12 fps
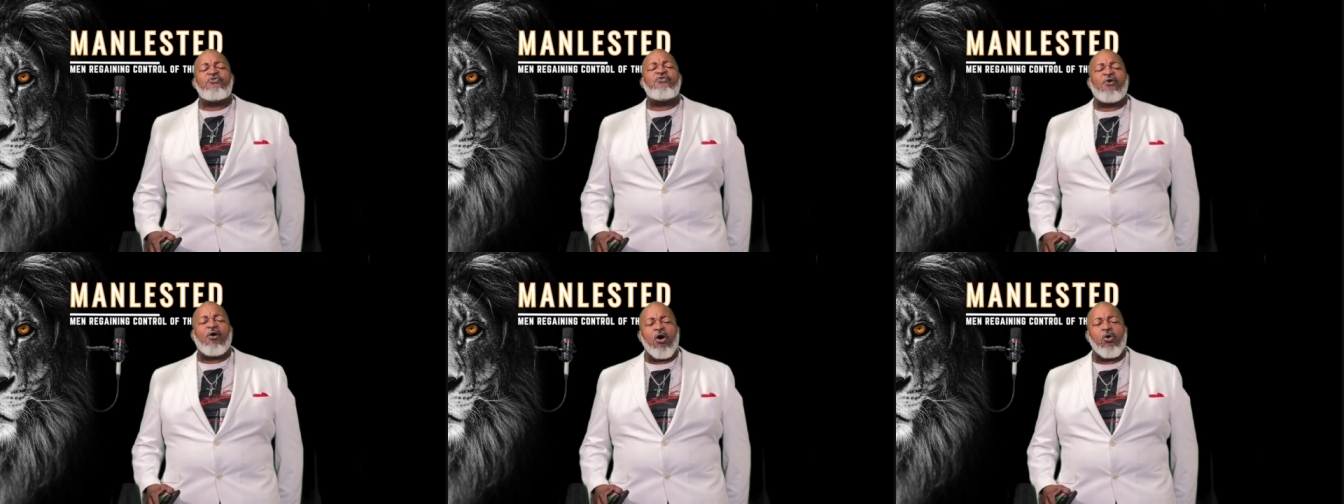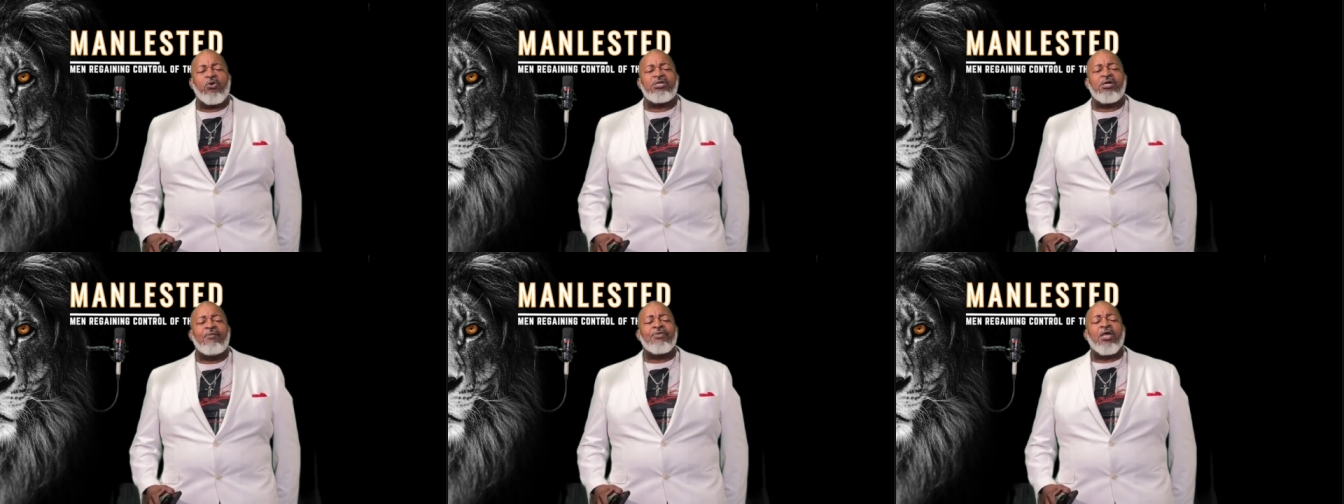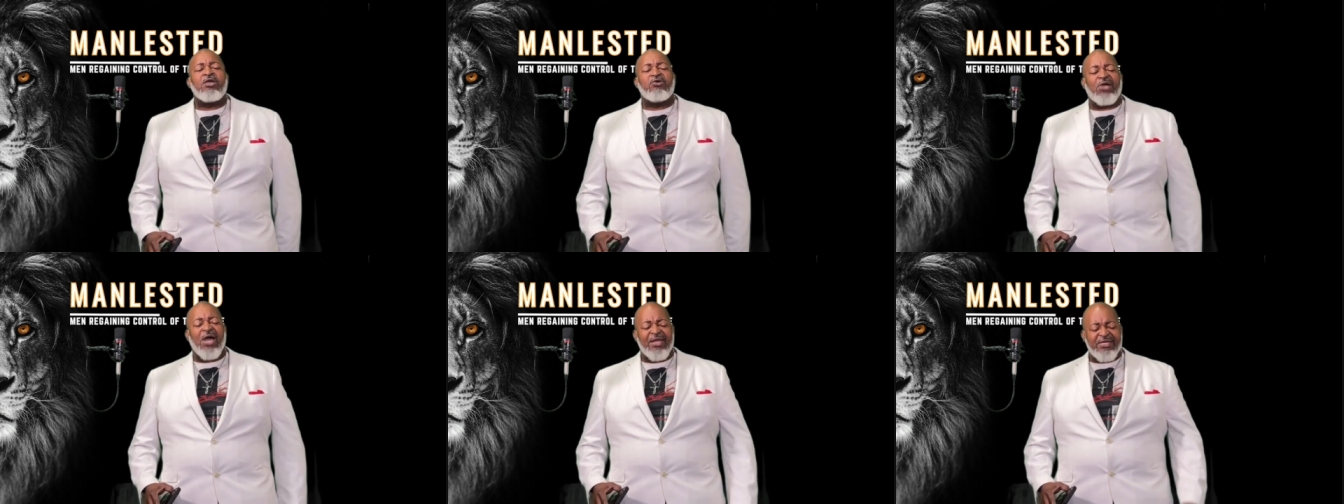forward, you
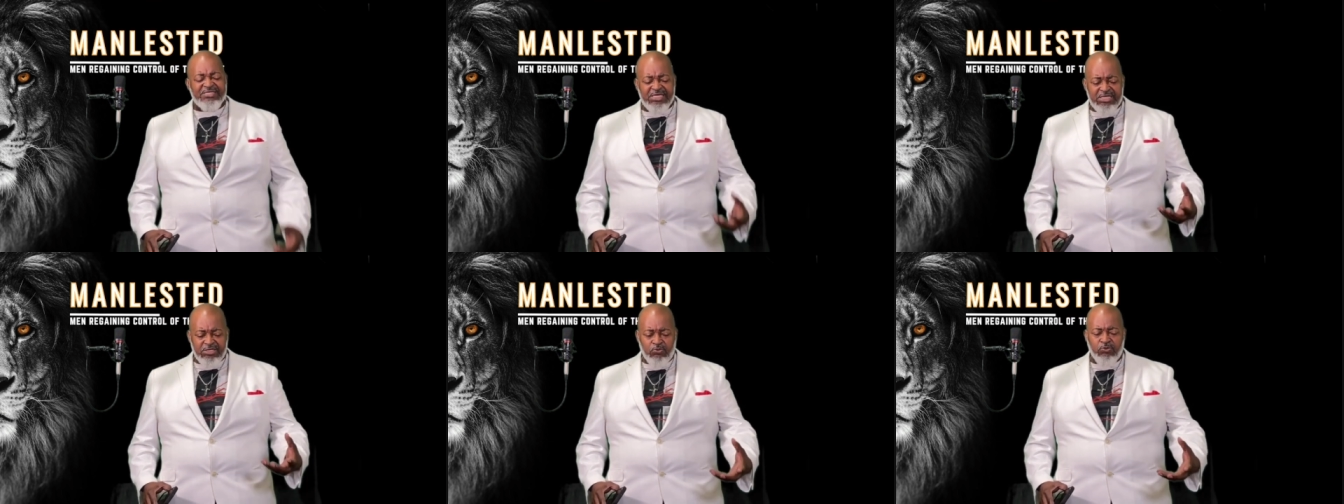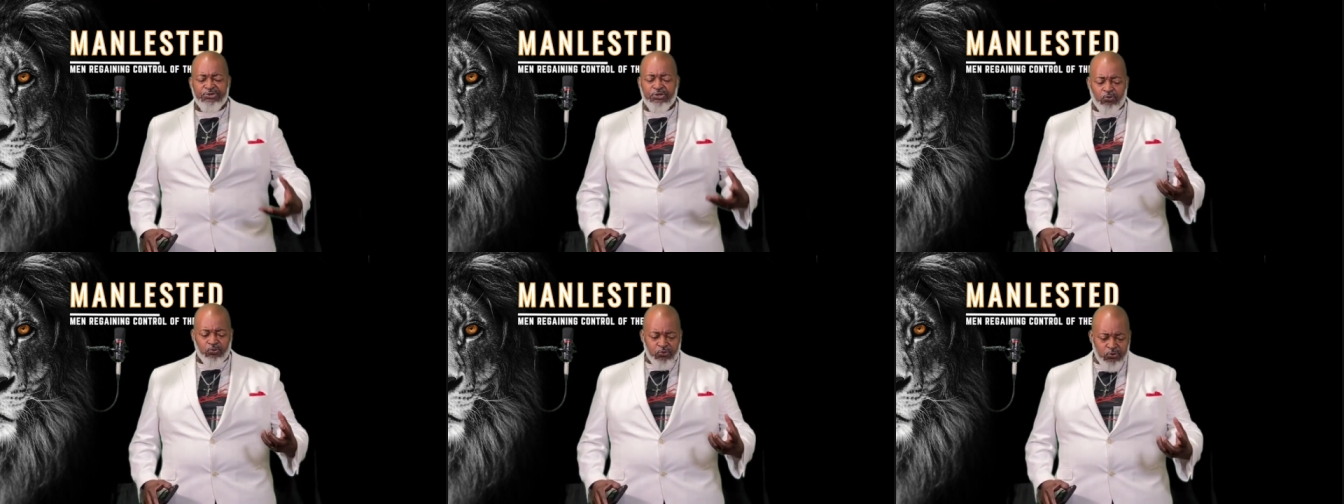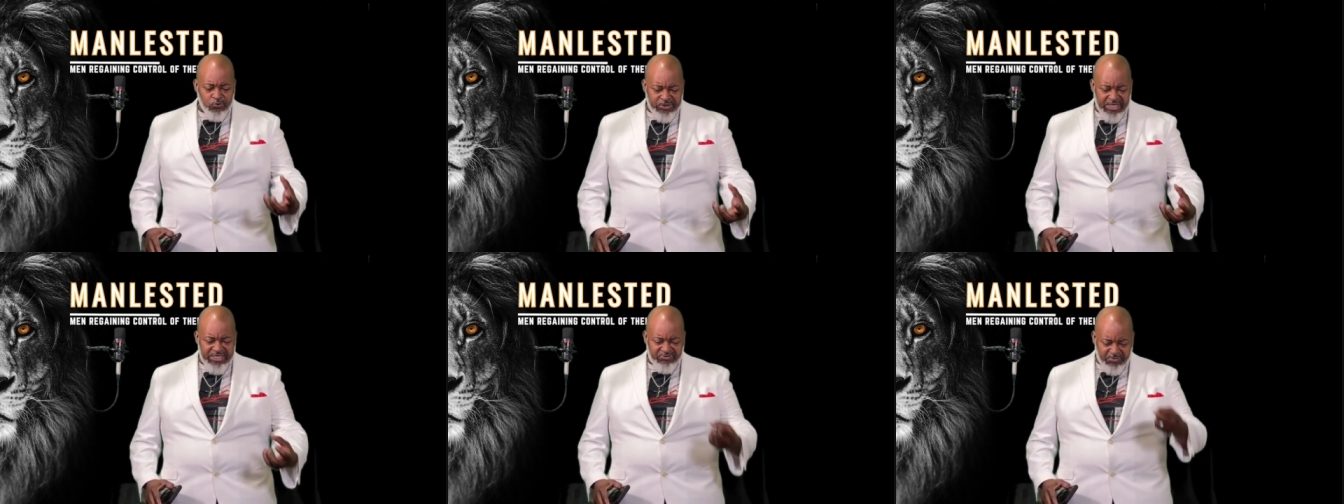got to deal with the root
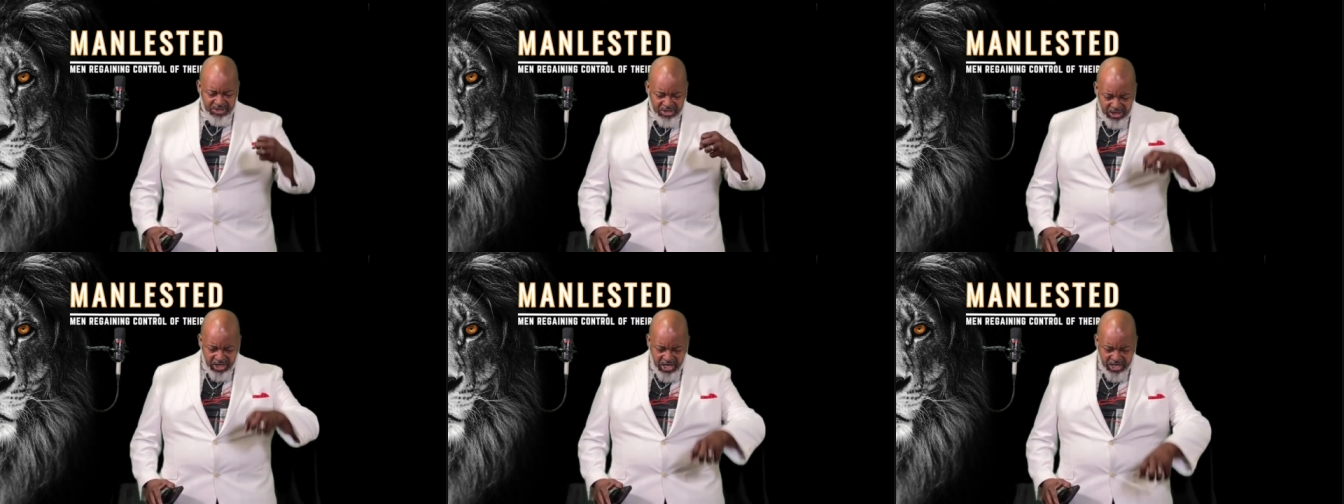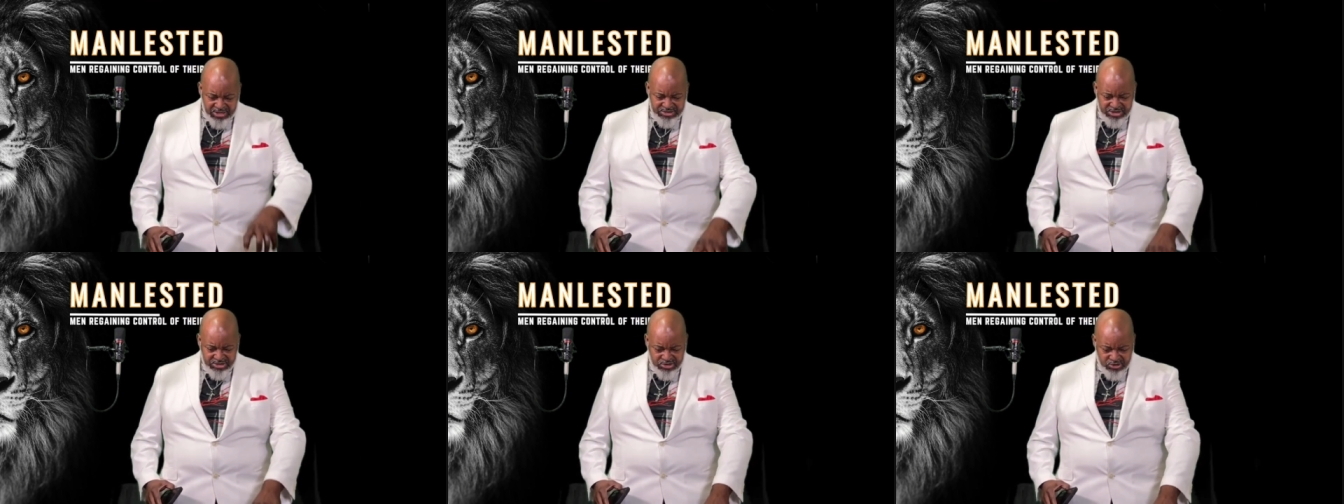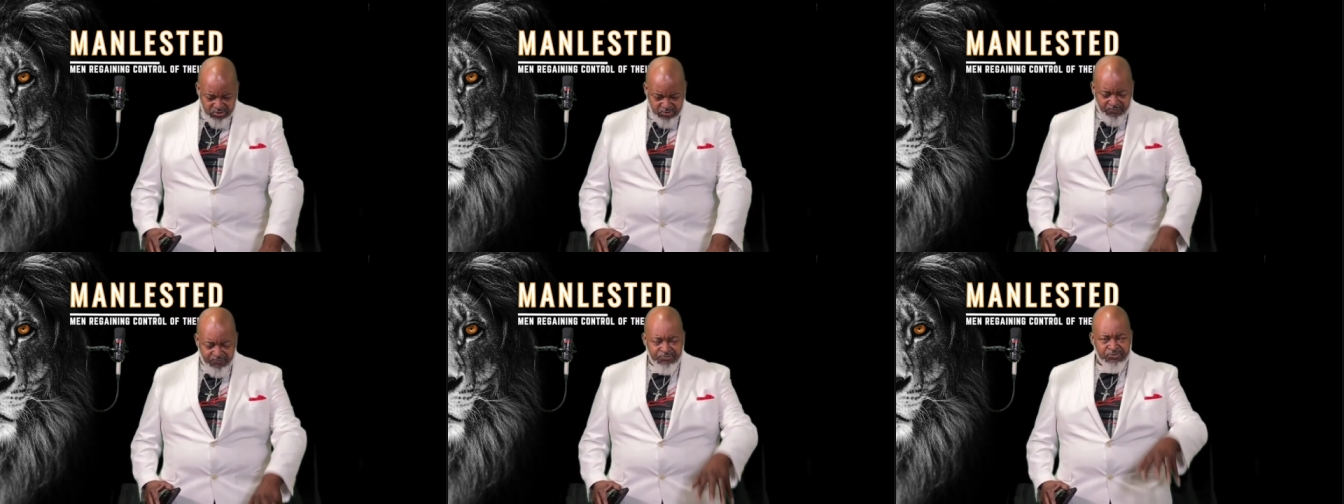that has been lodged into
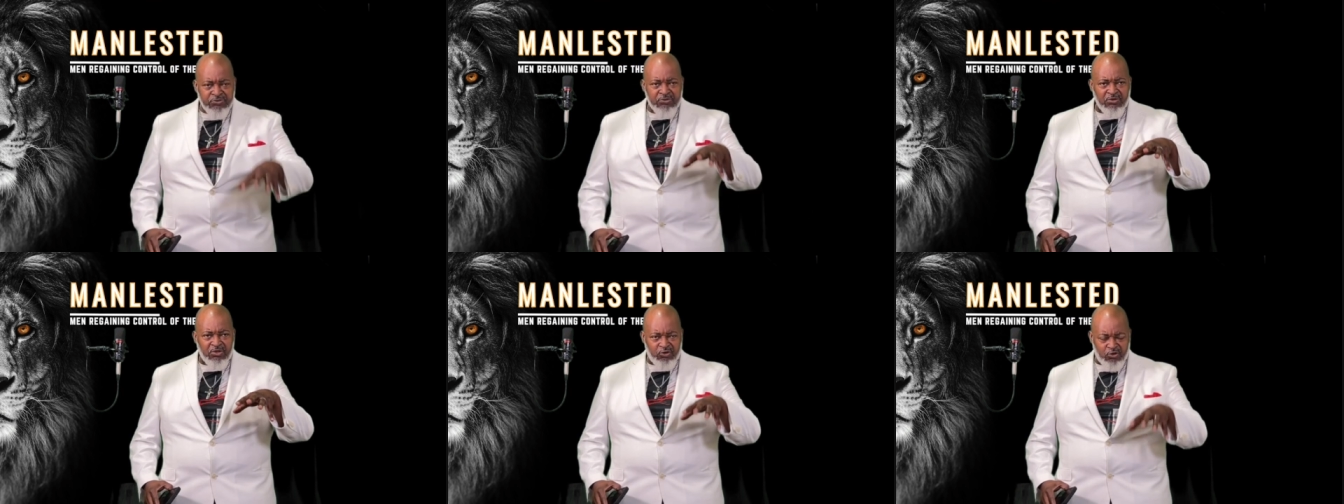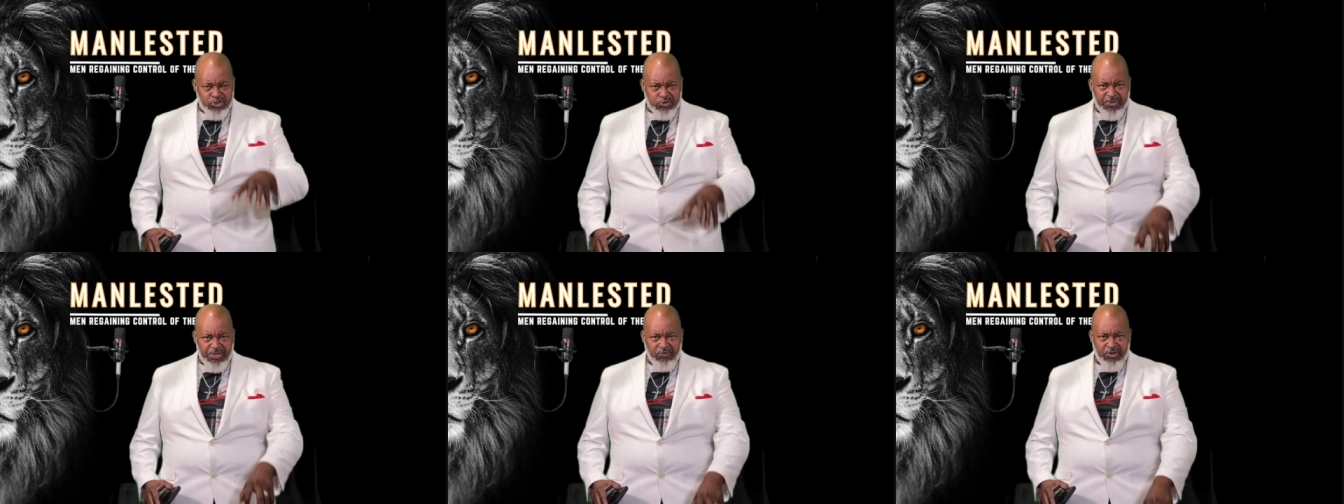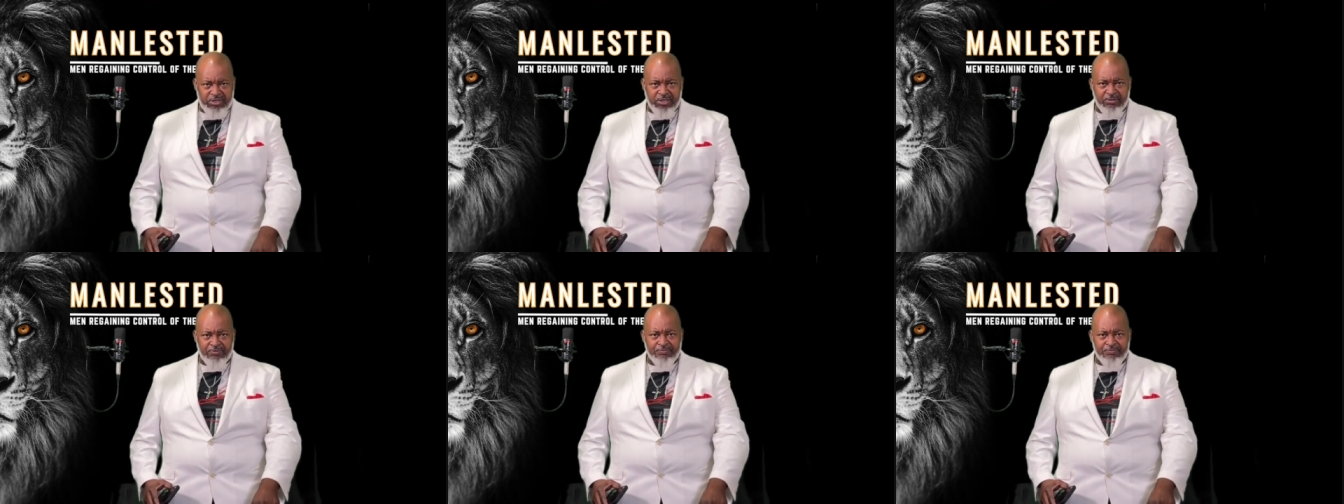your spirit.